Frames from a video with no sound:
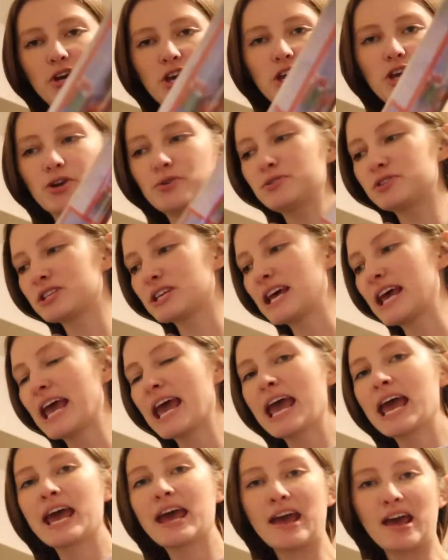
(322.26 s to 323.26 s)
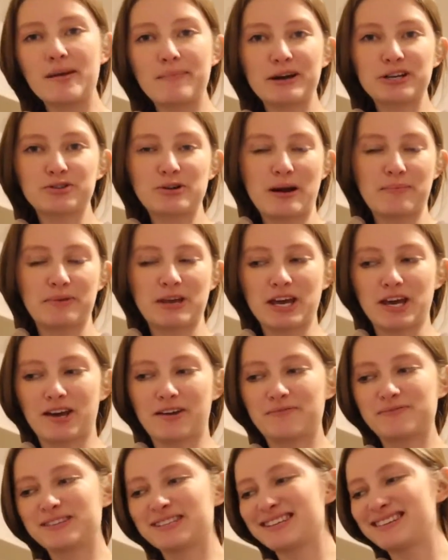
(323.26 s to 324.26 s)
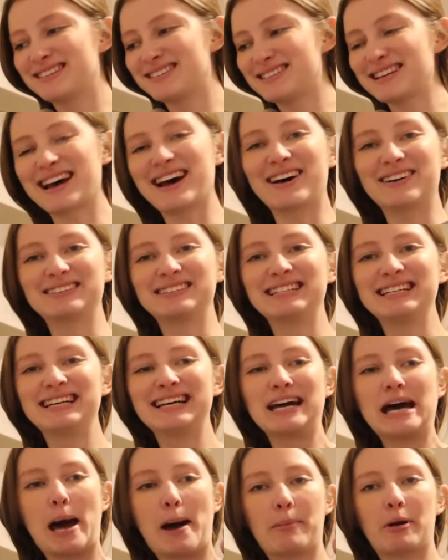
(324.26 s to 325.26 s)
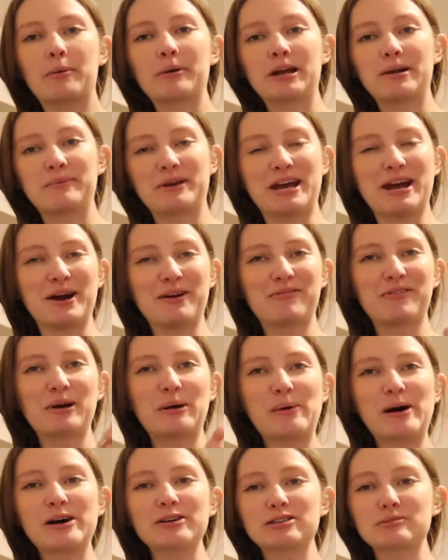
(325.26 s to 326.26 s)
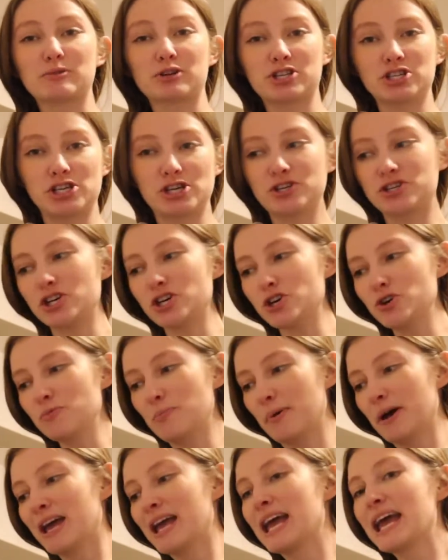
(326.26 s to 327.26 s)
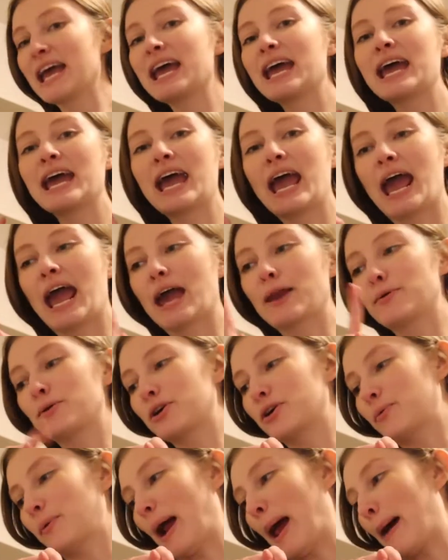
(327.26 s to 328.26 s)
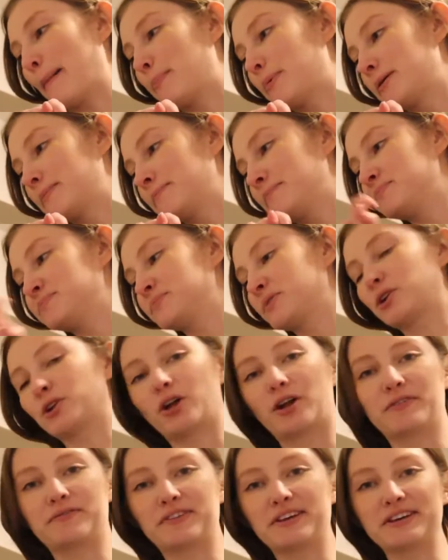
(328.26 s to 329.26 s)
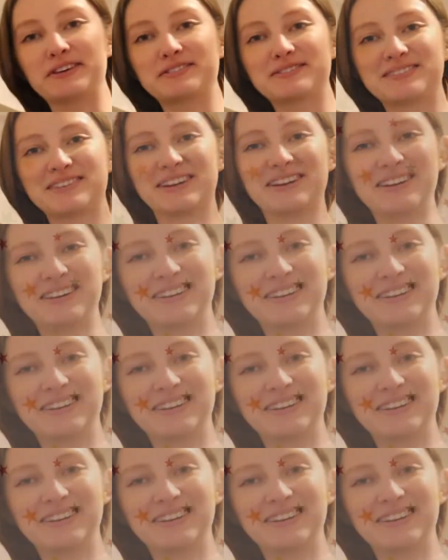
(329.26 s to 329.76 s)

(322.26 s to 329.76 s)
cute. And about to wrap gifts, so probably gonna be here for a while, so I'm watching YouTube. And we're gonna wrap a lot of these.